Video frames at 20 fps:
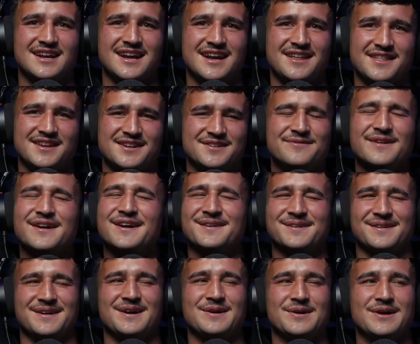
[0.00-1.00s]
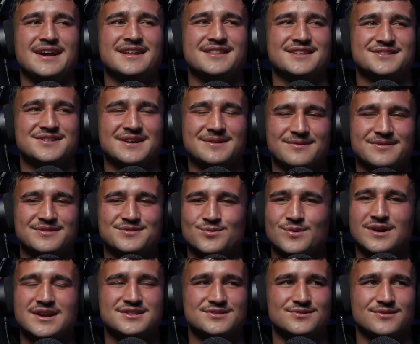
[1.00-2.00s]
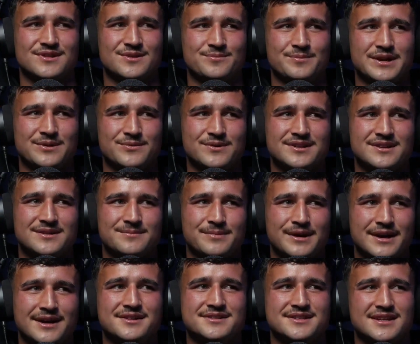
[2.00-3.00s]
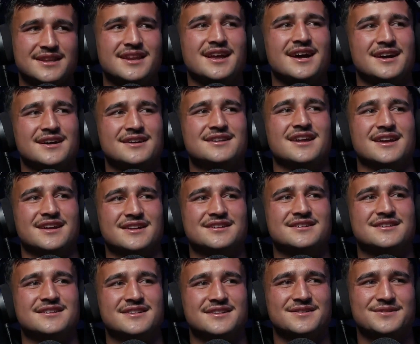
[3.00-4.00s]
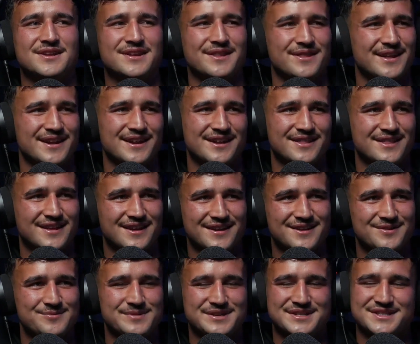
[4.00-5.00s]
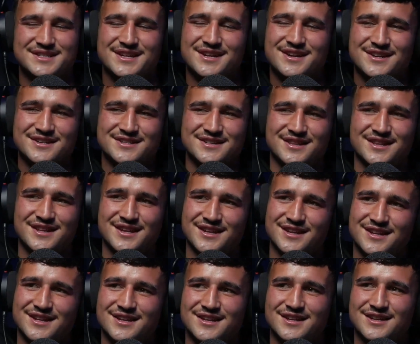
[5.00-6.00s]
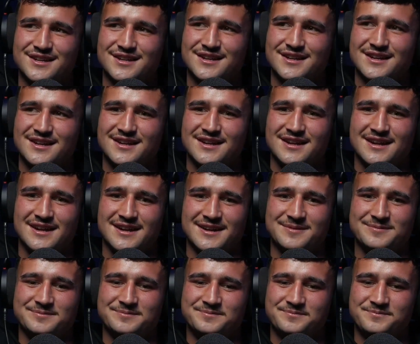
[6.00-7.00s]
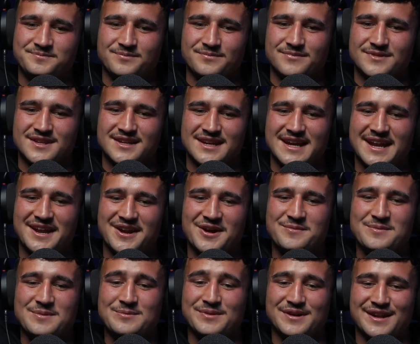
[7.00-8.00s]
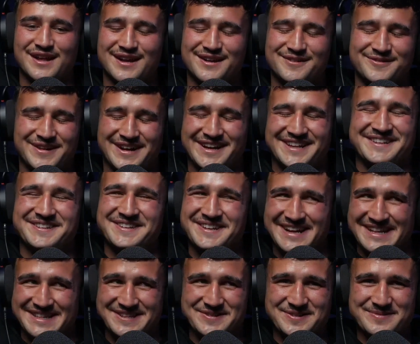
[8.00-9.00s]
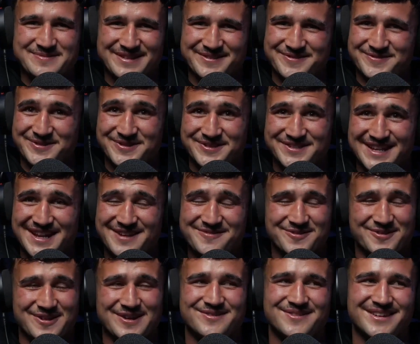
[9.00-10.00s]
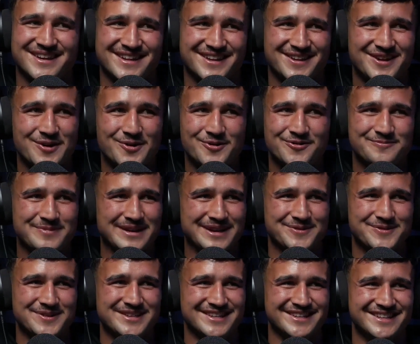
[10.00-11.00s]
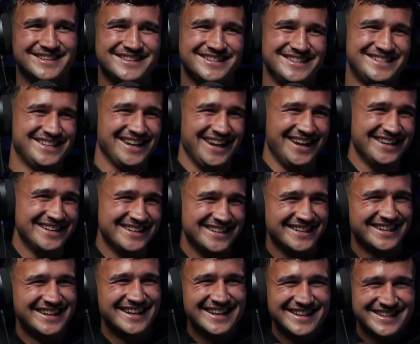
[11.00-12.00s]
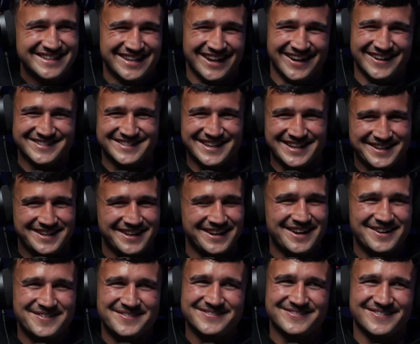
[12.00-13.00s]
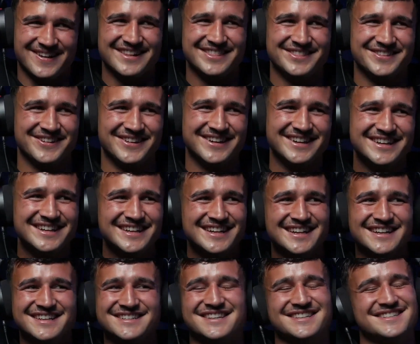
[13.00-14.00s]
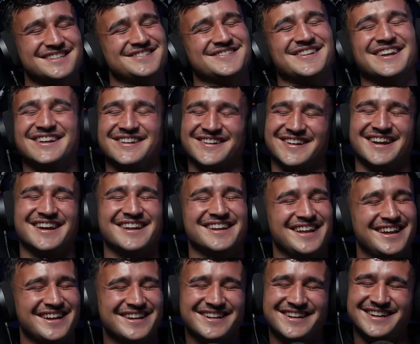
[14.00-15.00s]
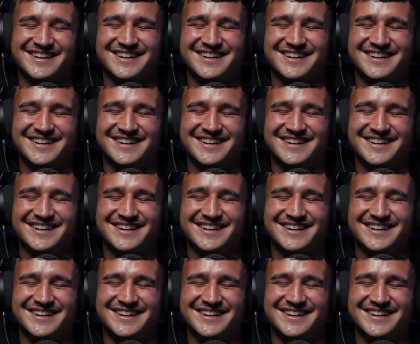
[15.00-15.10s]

And then it felt at the time I was way sore than being winded, but I was like, nah, like didn't think that could be serious. And then, and I remember like I didn't want to be the first ever rugby player to golf being winded, so I was like, get up, run through it. So I was just running around like